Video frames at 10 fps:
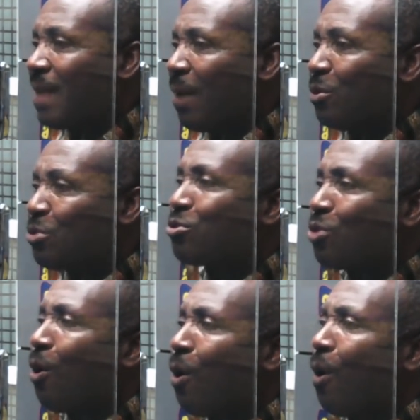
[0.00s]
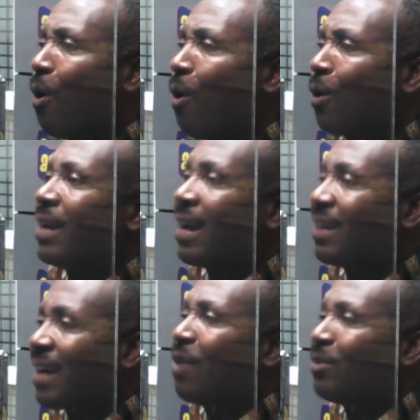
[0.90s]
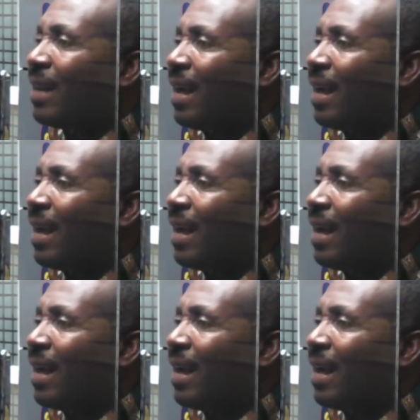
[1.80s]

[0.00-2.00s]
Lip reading: that we saw on the ground